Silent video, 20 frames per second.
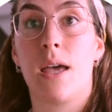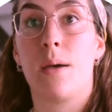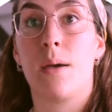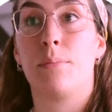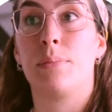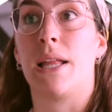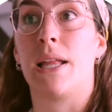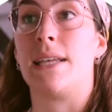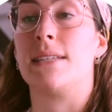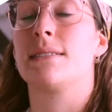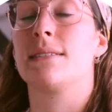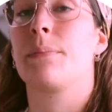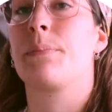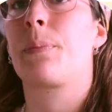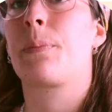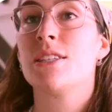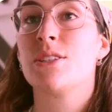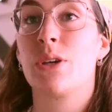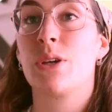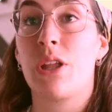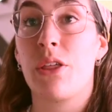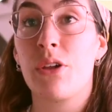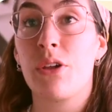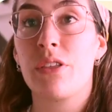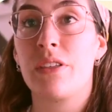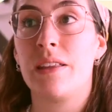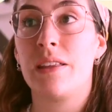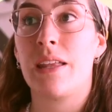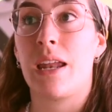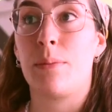place. So another
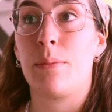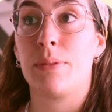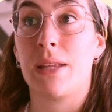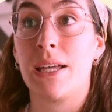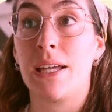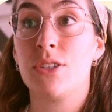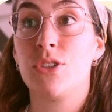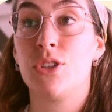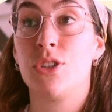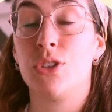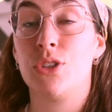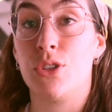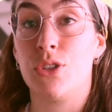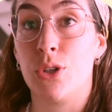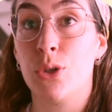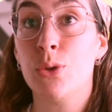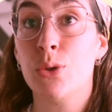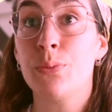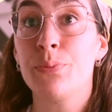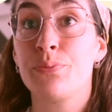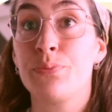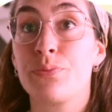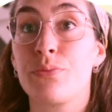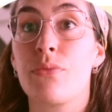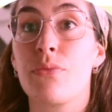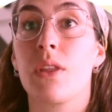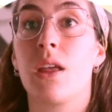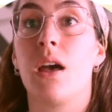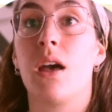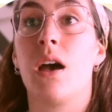thing that I plan to do,
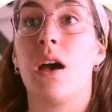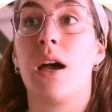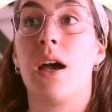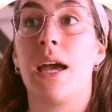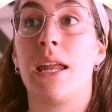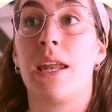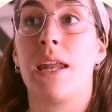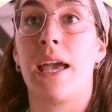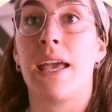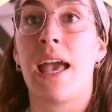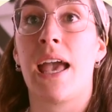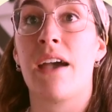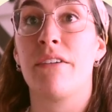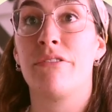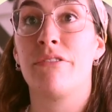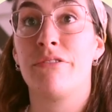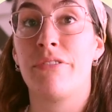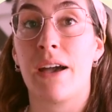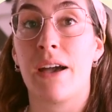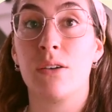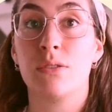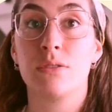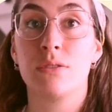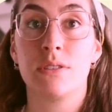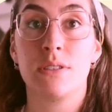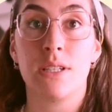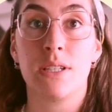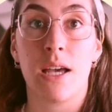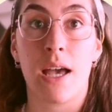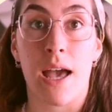and I have
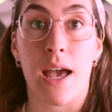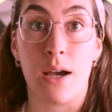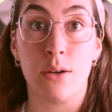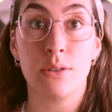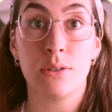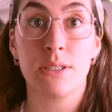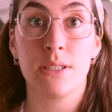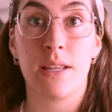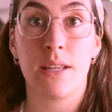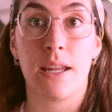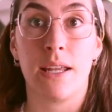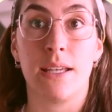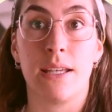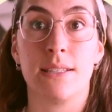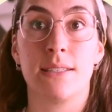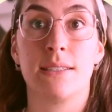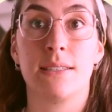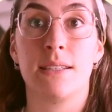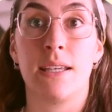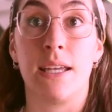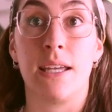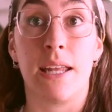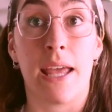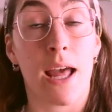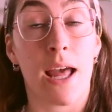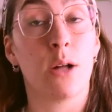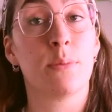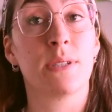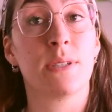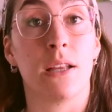found out that it
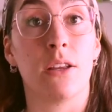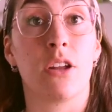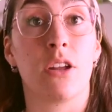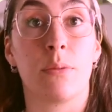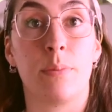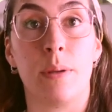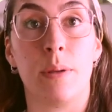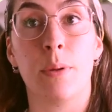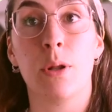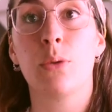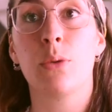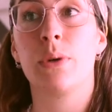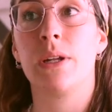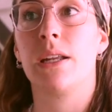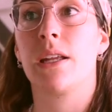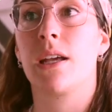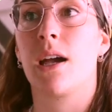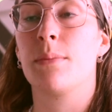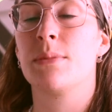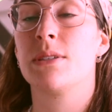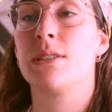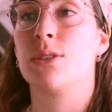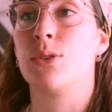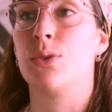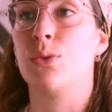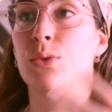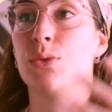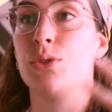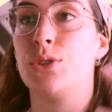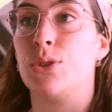helps a lot of people when it comes
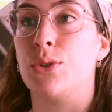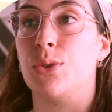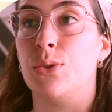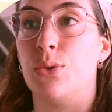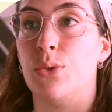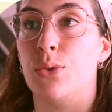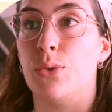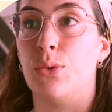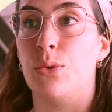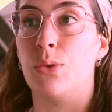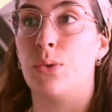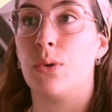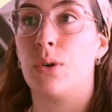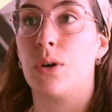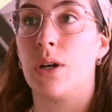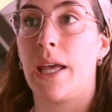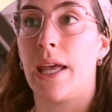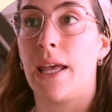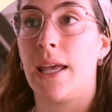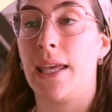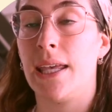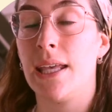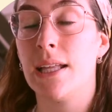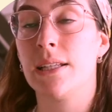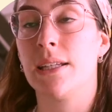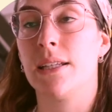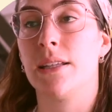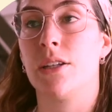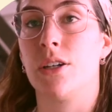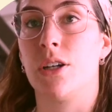to
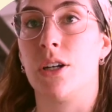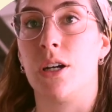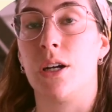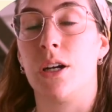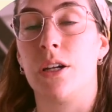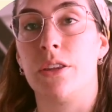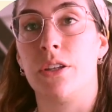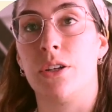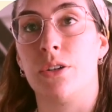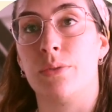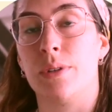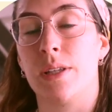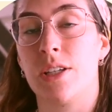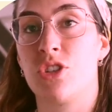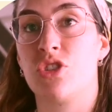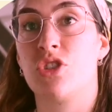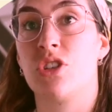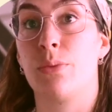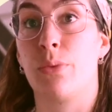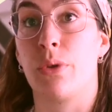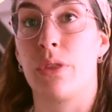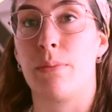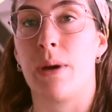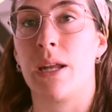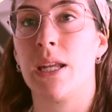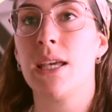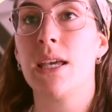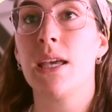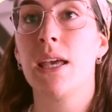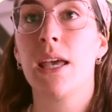healing their relationship with
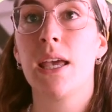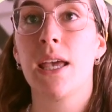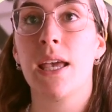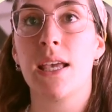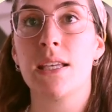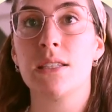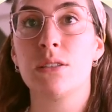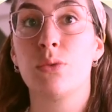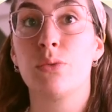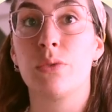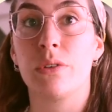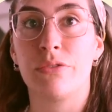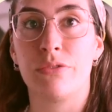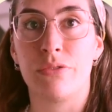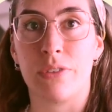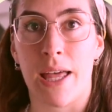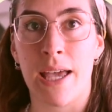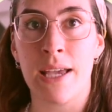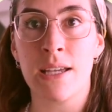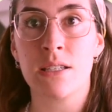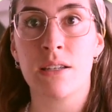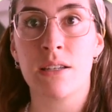money, is to reflect